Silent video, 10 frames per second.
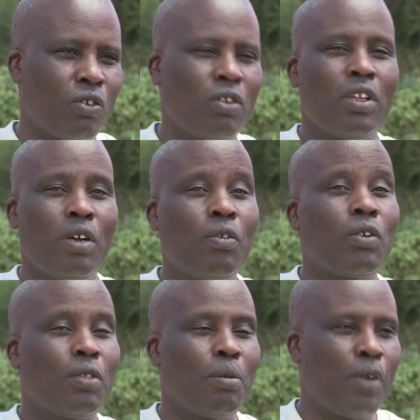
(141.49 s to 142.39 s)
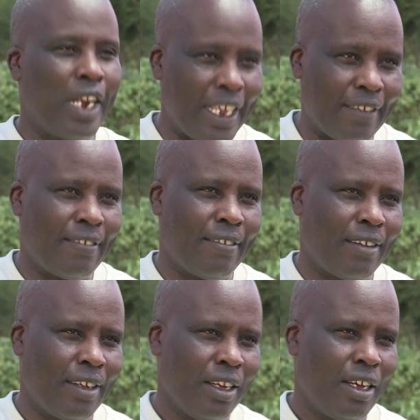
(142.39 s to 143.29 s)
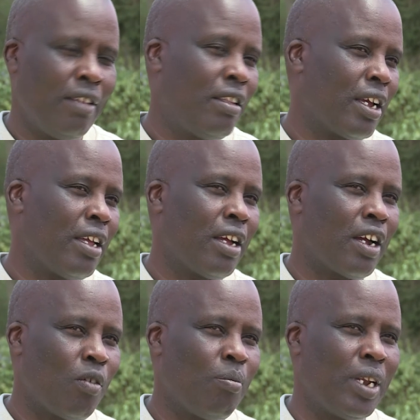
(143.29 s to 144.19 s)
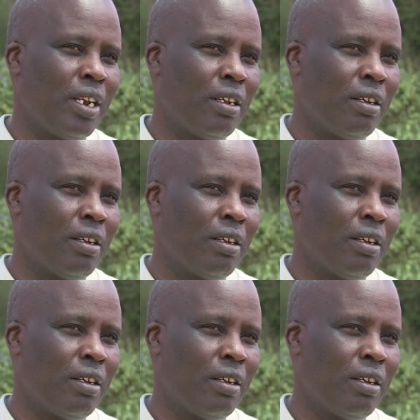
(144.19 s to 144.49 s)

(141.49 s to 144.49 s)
not the effort of the police and the Kenya government,